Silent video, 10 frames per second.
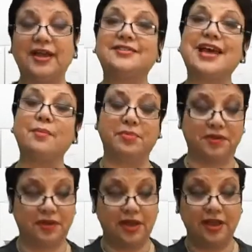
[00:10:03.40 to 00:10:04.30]

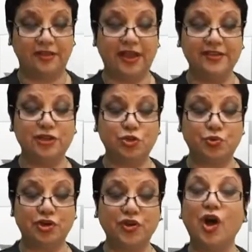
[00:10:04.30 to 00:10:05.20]
Example, the English
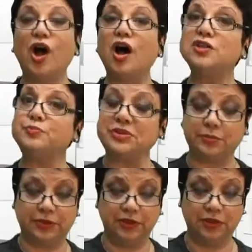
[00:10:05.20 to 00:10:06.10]
word
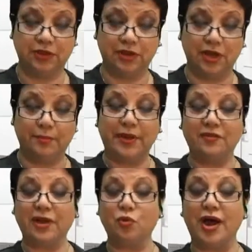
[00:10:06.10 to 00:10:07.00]
hospitable
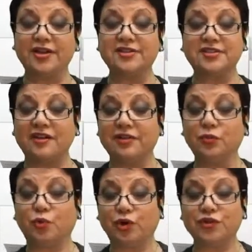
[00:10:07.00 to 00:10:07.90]
may require
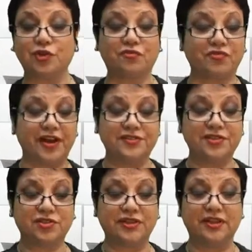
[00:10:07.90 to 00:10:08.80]
several words or
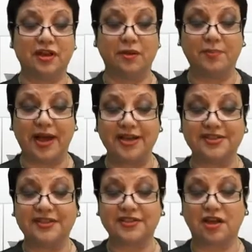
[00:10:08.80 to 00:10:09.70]
phrases to
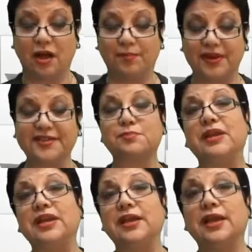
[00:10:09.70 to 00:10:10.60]
encompass its complex
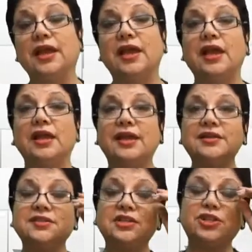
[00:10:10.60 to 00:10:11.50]
meaning.
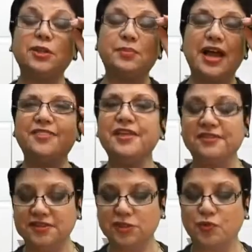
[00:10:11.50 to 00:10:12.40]
Ladies and gentlemen, I
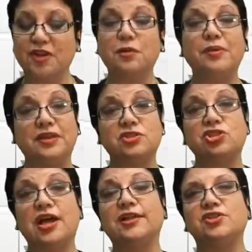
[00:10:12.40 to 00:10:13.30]
think this is one of the biggest
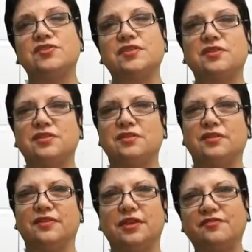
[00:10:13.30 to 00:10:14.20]
challenges,
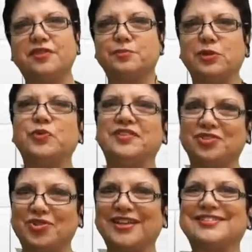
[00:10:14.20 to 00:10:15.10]
the difference between
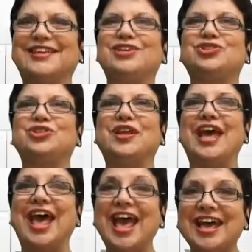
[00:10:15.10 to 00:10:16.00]
the
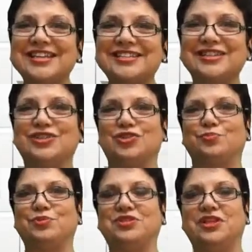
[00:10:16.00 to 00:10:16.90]
translation and
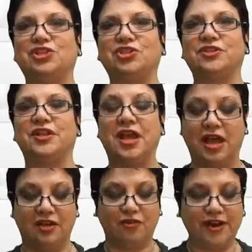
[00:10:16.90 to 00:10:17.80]
interpretation.
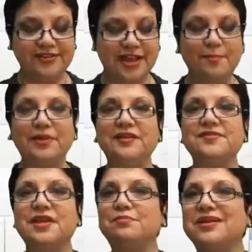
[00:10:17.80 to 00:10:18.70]
For example, if
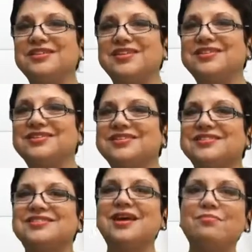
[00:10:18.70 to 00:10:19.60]
somebody says
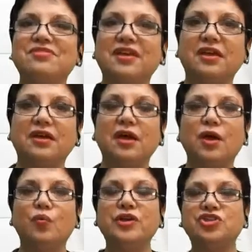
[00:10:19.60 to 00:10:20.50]
something
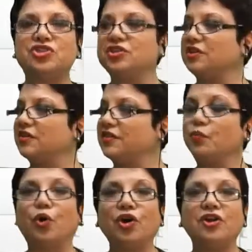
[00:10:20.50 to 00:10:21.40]
which the
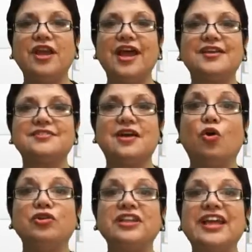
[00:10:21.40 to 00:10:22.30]
word has
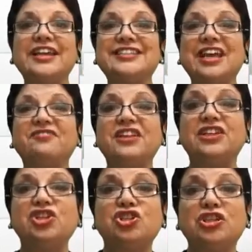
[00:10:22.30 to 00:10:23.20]
only a
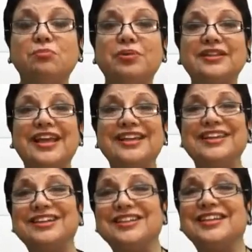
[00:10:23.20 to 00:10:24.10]
definition but
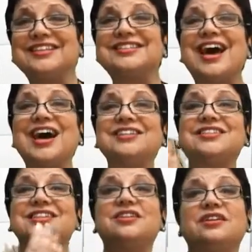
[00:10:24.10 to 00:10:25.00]
not an exact
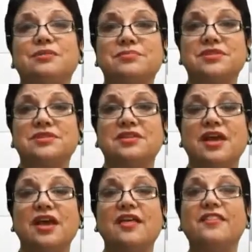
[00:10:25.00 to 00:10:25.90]
synonyms,
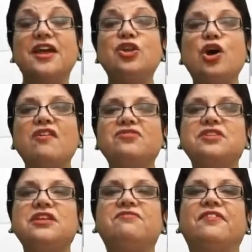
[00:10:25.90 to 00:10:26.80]
then you have to
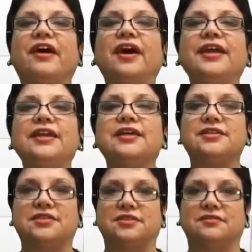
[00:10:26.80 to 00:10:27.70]
define
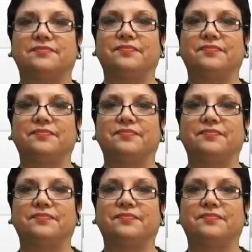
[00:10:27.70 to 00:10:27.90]
it.